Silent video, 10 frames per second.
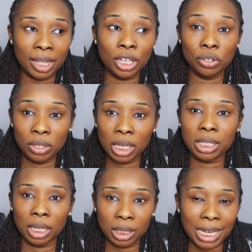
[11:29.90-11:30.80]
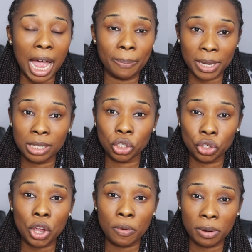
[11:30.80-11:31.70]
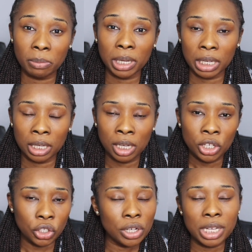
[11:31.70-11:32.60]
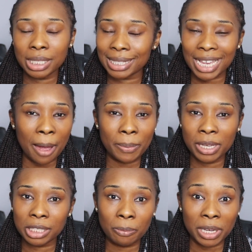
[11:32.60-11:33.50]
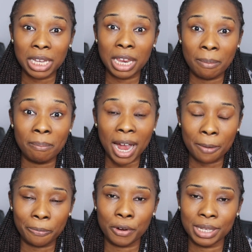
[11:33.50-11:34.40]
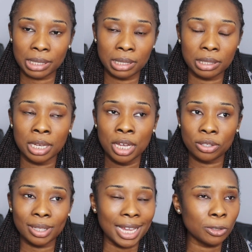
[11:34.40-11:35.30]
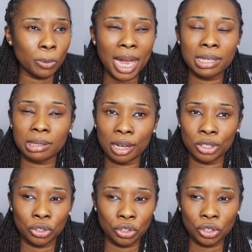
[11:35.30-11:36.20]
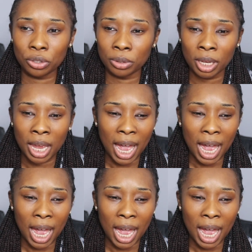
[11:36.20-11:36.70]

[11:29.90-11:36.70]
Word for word: that you need to tap into knowing me. You need to tap into being in my presence. So that's what I started to do.